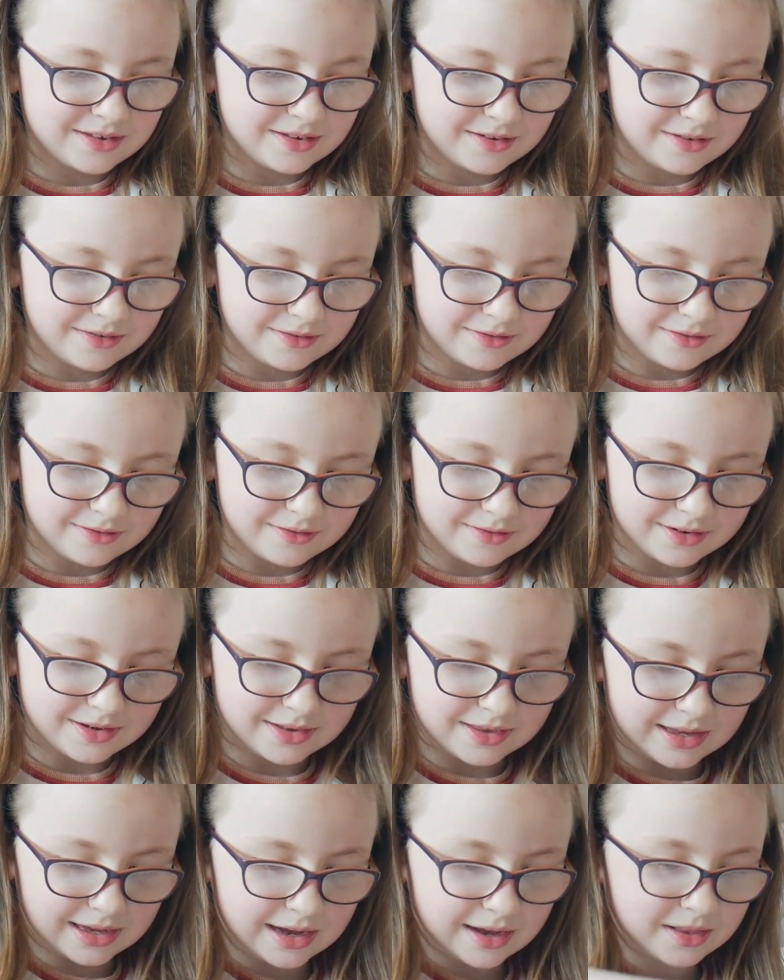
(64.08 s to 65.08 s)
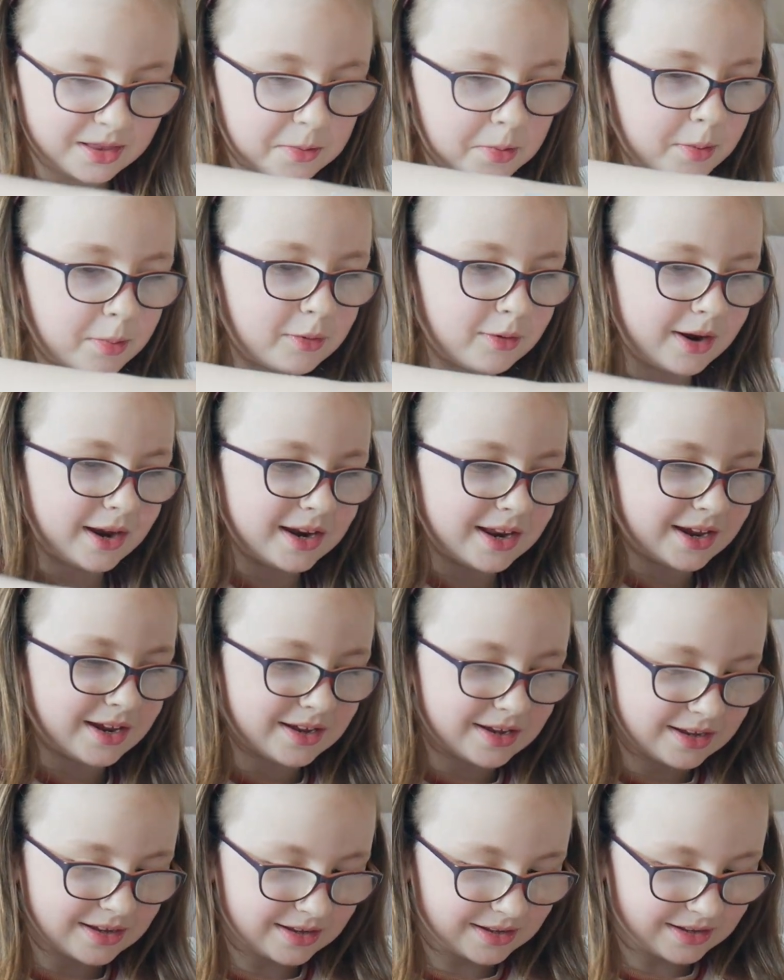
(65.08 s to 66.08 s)
2, 1. Take out the bubble
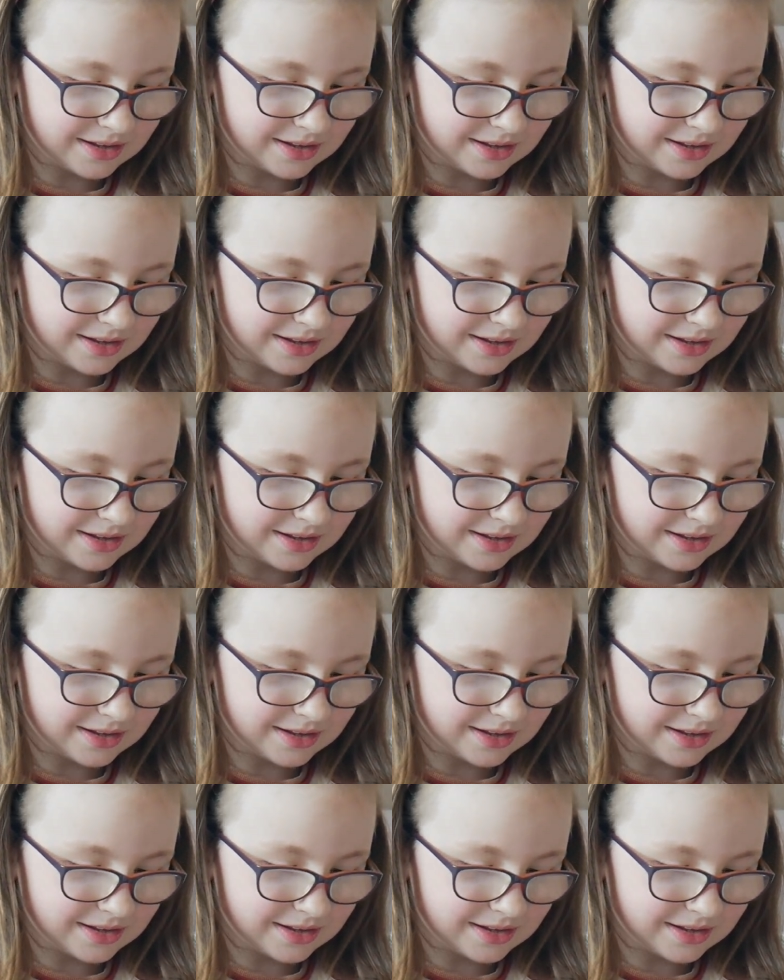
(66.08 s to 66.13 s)
writing.